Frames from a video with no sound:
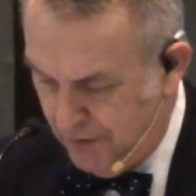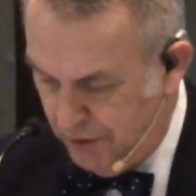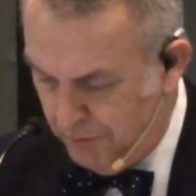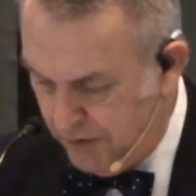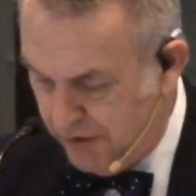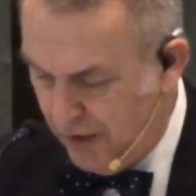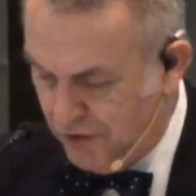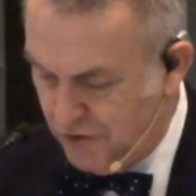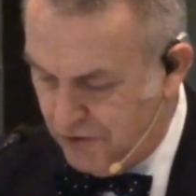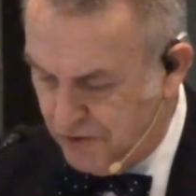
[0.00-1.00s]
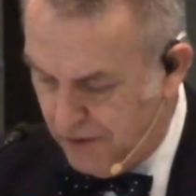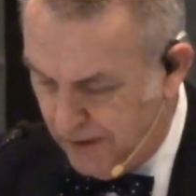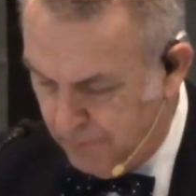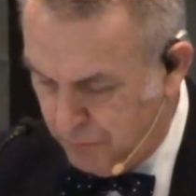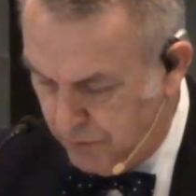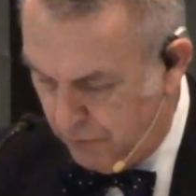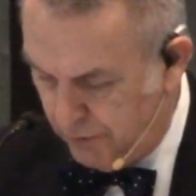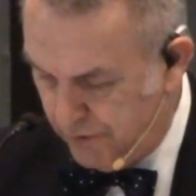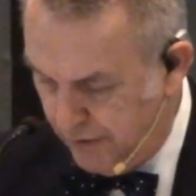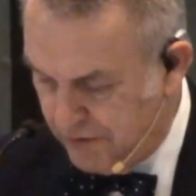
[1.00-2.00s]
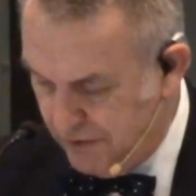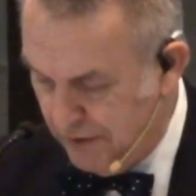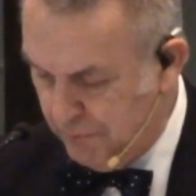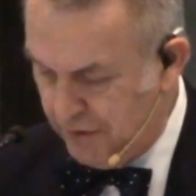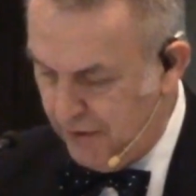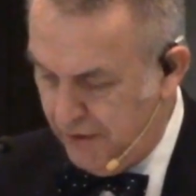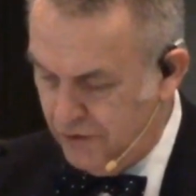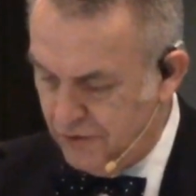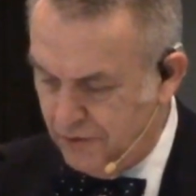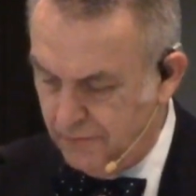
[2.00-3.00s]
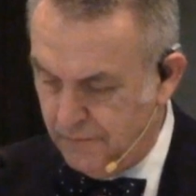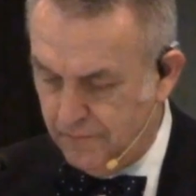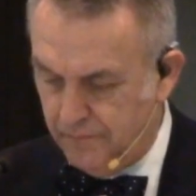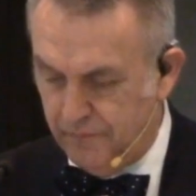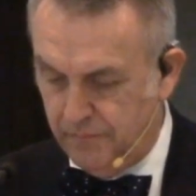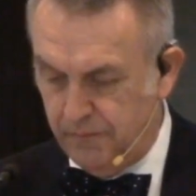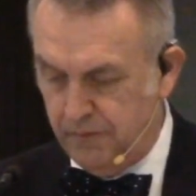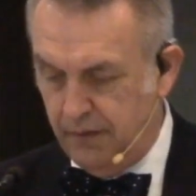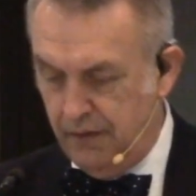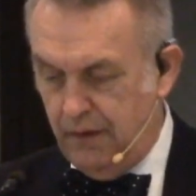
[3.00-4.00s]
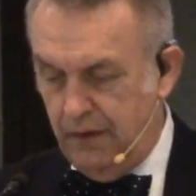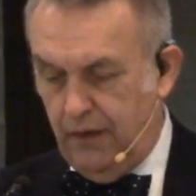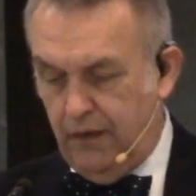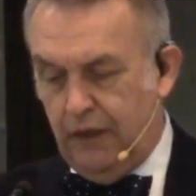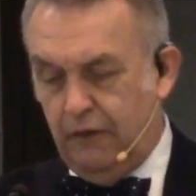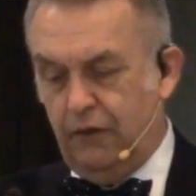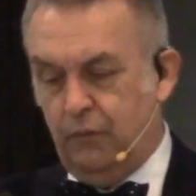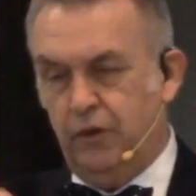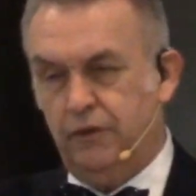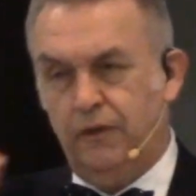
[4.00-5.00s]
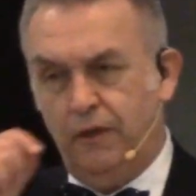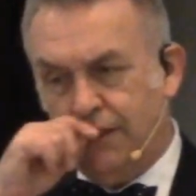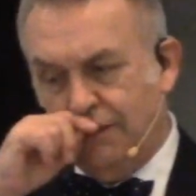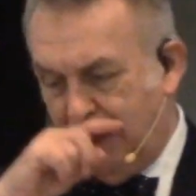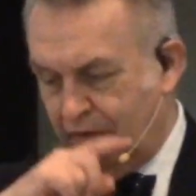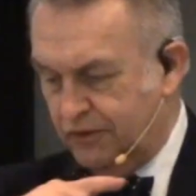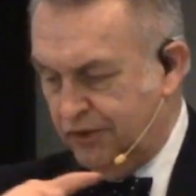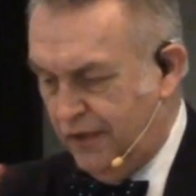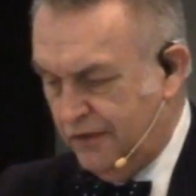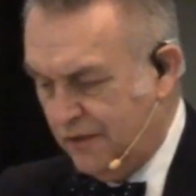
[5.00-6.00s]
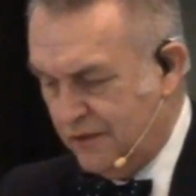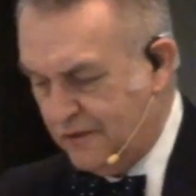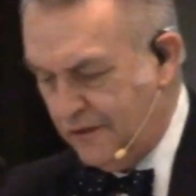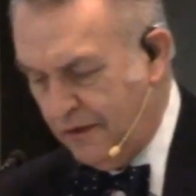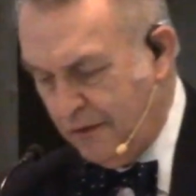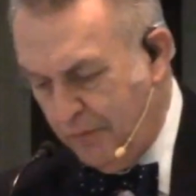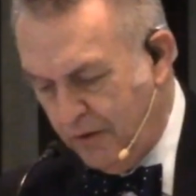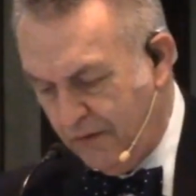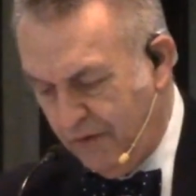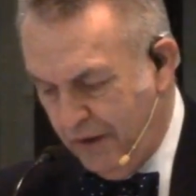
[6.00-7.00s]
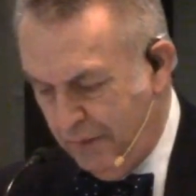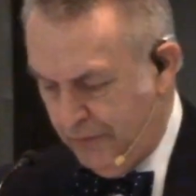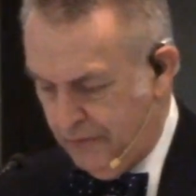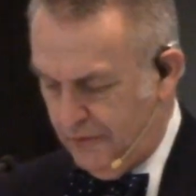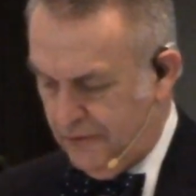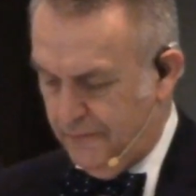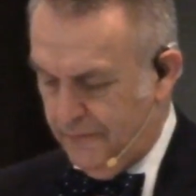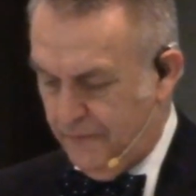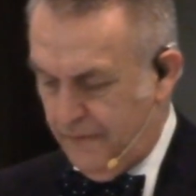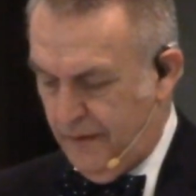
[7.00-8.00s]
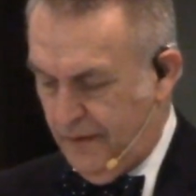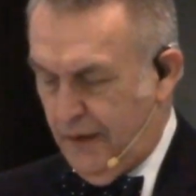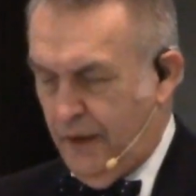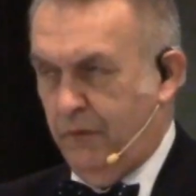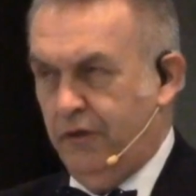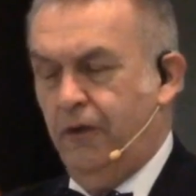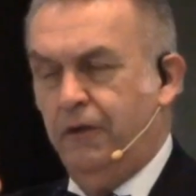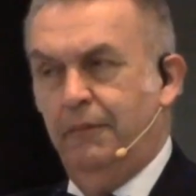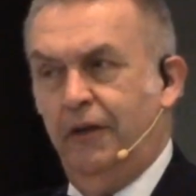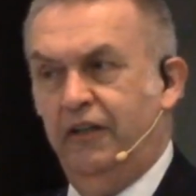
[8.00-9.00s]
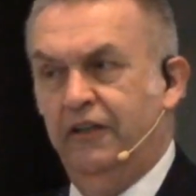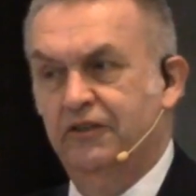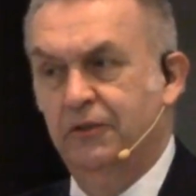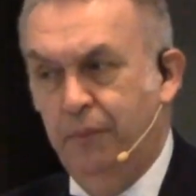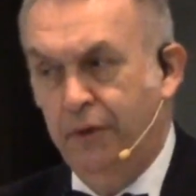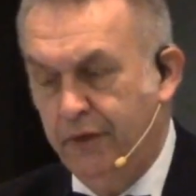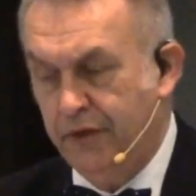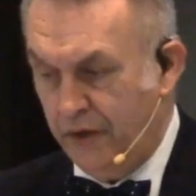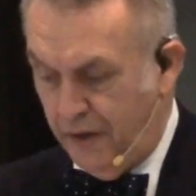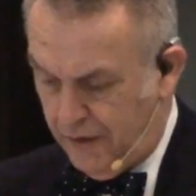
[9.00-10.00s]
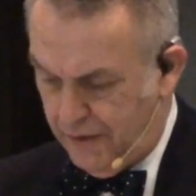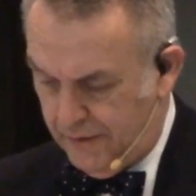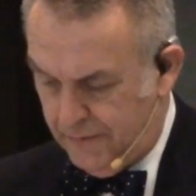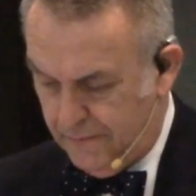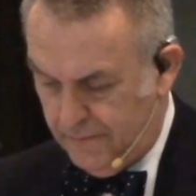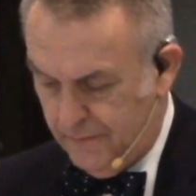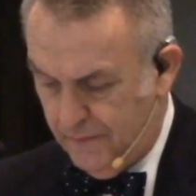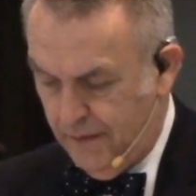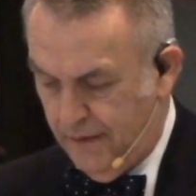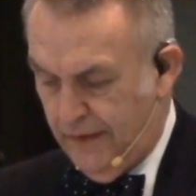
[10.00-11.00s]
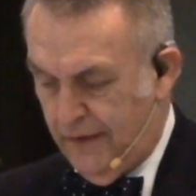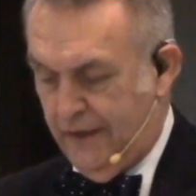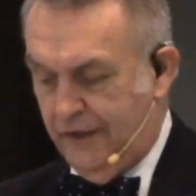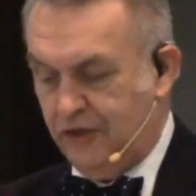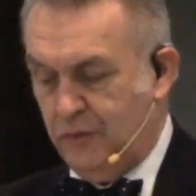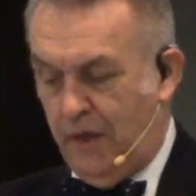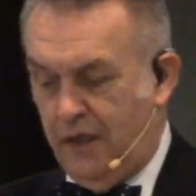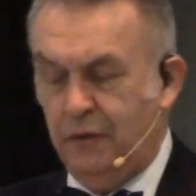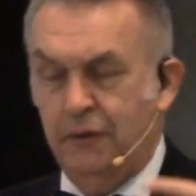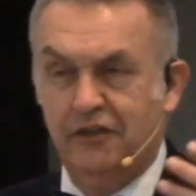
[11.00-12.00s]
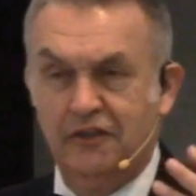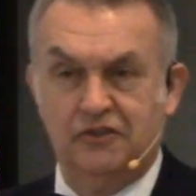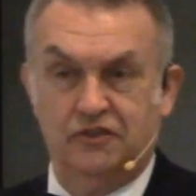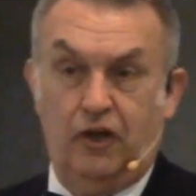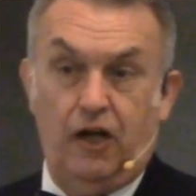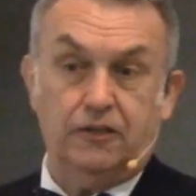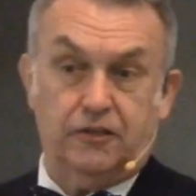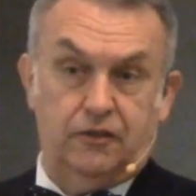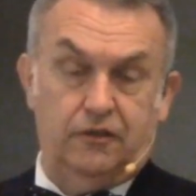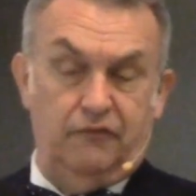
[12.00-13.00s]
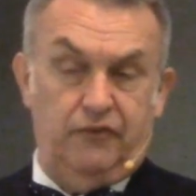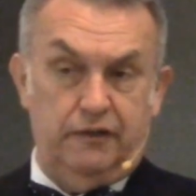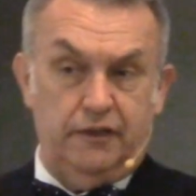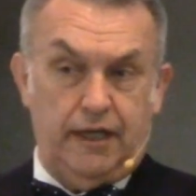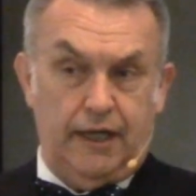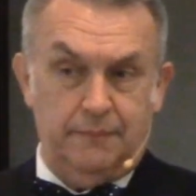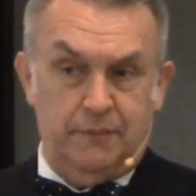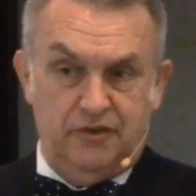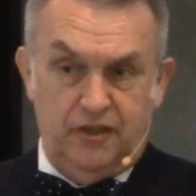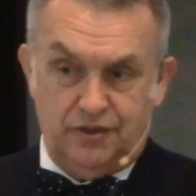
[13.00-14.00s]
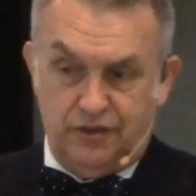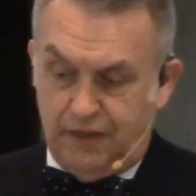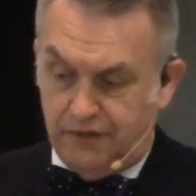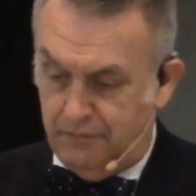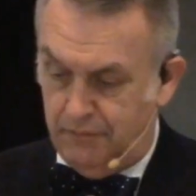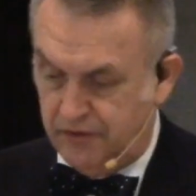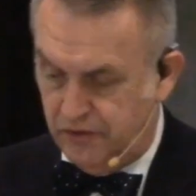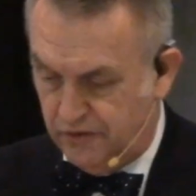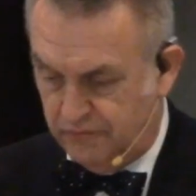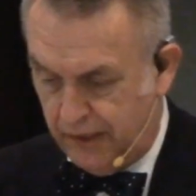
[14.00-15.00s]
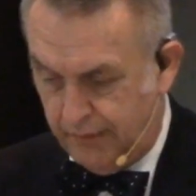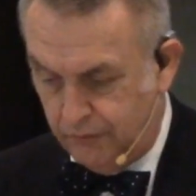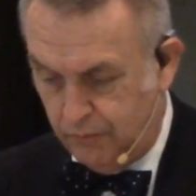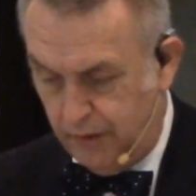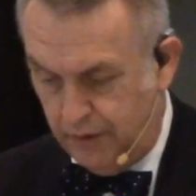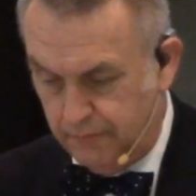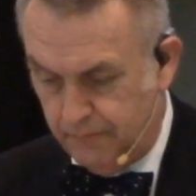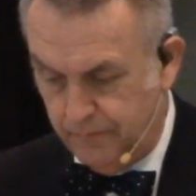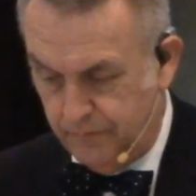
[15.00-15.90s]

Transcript: humiliation is temporary. That's the implication. Now, we are talking about Jesus in the book of Hebrews. We're talking about his superiority. He is one who is exalted to the very high position. That's the message of chapter 1.